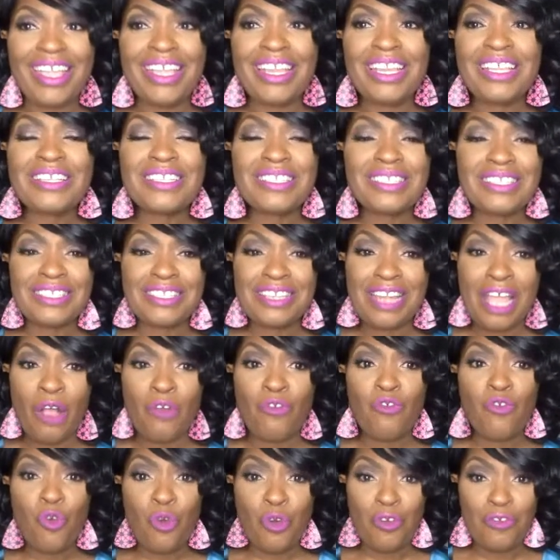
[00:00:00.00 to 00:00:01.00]
It is now
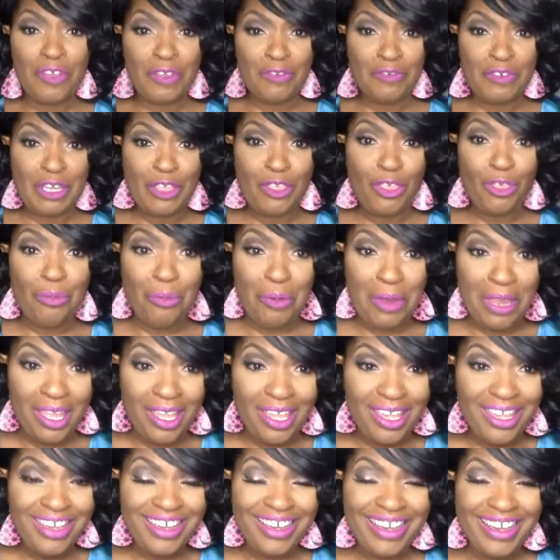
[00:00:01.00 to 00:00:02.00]

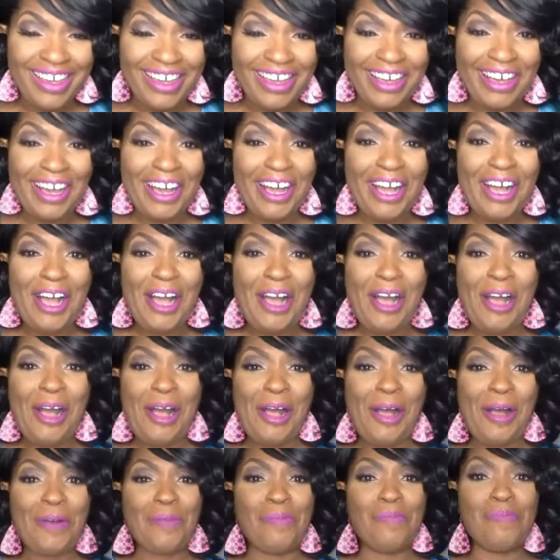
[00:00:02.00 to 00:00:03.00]
4:53.
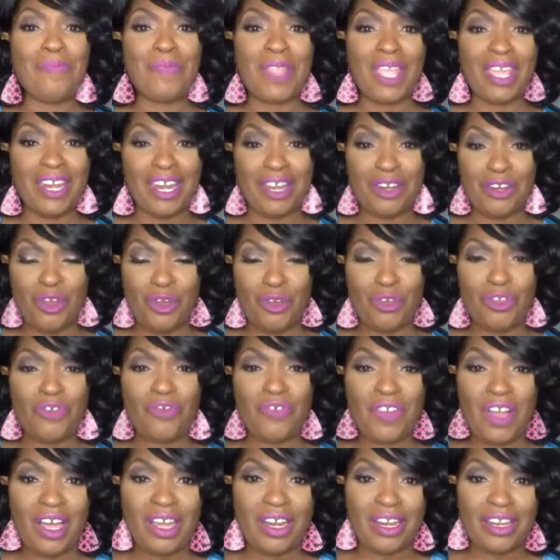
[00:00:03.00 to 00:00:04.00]
And I know
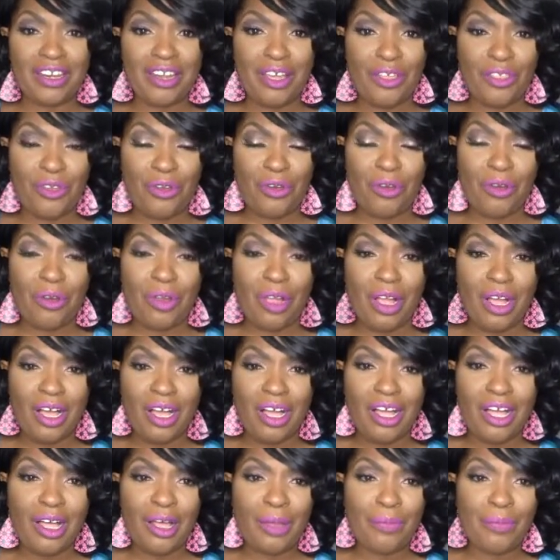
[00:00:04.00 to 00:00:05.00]
you've got another
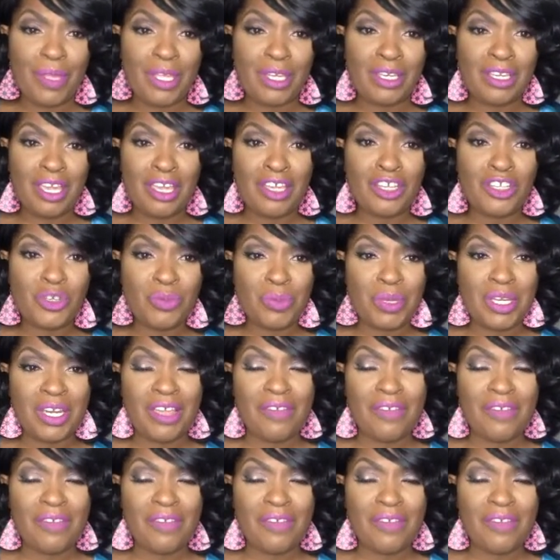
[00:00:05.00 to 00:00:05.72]
engagement